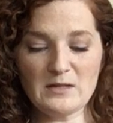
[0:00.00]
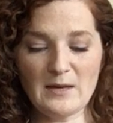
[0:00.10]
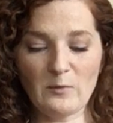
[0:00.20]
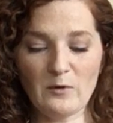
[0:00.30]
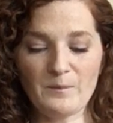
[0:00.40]

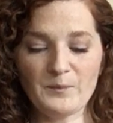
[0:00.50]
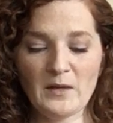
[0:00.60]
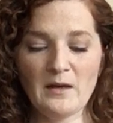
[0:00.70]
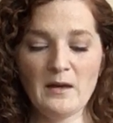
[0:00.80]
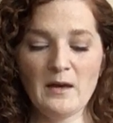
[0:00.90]
table
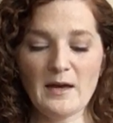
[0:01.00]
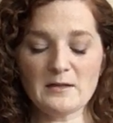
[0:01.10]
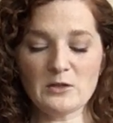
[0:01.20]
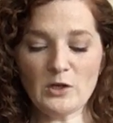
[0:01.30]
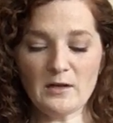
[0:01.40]
as
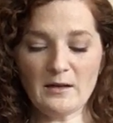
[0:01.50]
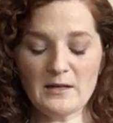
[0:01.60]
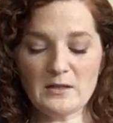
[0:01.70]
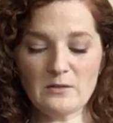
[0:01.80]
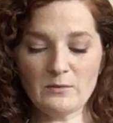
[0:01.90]
the shot
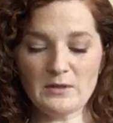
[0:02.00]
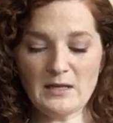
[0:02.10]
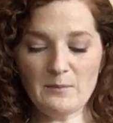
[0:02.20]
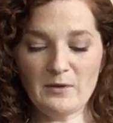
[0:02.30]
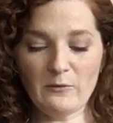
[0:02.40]
glasses were
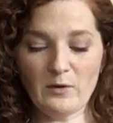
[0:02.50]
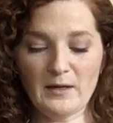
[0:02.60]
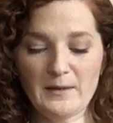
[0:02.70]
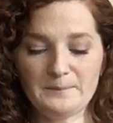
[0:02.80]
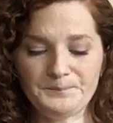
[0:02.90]
set before
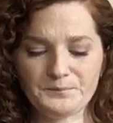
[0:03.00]
him.